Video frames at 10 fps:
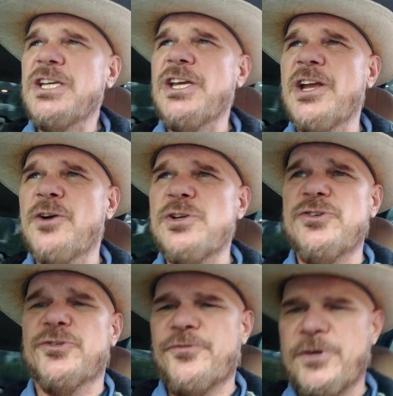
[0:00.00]
you know, you
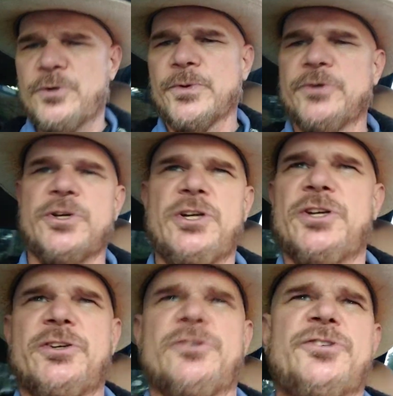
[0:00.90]
just feel real
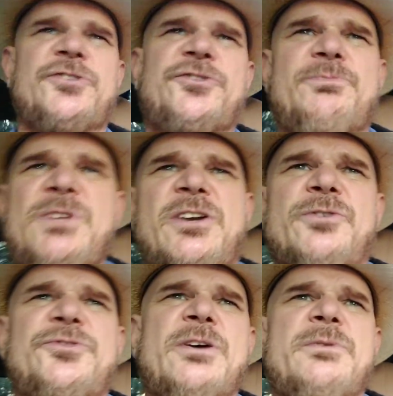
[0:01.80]
good, or just, you
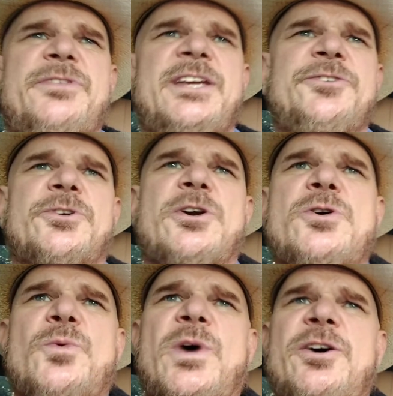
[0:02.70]
know, some things are
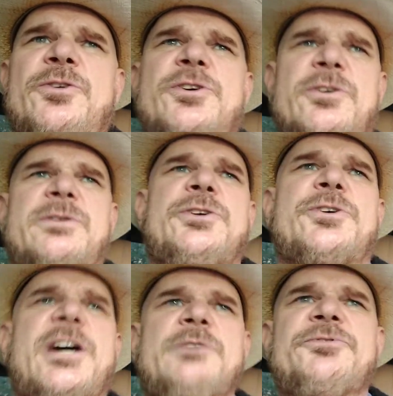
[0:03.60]
going well, you're,
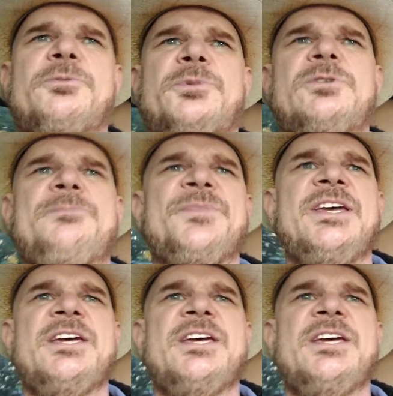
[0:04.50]
you're comfortable.